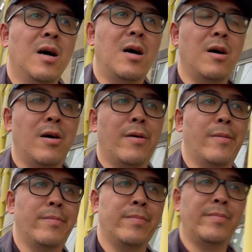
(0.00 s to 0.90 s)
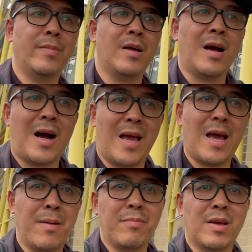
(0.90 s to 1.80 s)
I
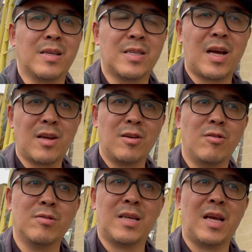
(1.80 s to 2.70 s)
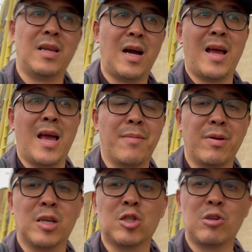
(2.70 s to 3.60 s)
am being diagnosed and I am
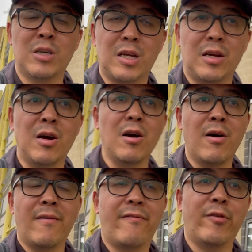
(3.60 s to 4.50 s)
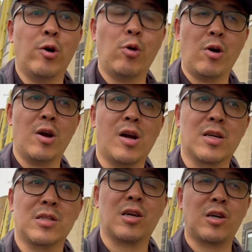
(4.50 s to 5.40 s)
being treated for
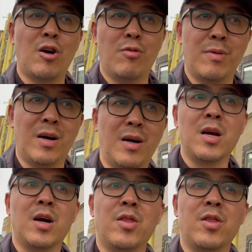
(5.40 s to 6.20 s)
glaucoma.